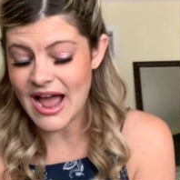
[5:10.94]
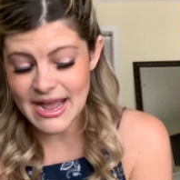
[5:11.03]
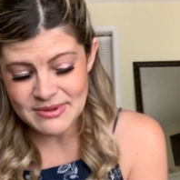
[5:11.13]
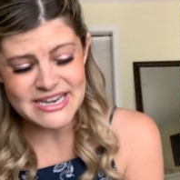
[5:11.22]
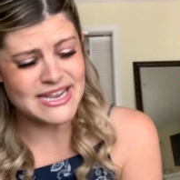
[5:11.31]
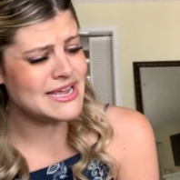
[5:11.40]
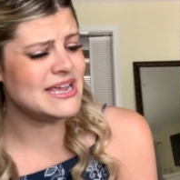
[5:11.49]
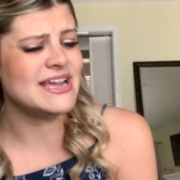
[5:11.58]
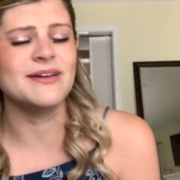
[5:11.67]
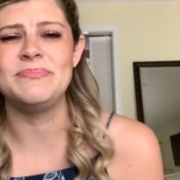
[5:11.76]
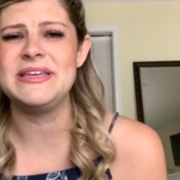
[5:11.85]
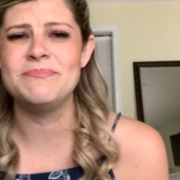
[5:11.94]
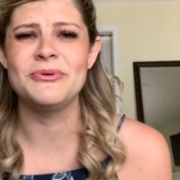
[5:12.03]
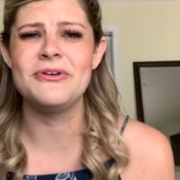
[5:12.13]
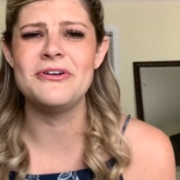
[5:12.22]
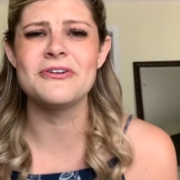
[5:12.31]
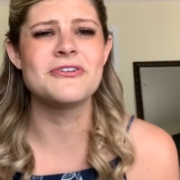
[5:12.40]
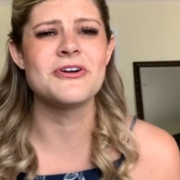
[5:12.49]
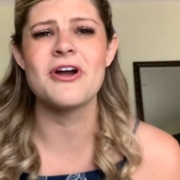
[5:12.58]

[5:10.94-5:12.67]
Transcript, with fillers: I B D people,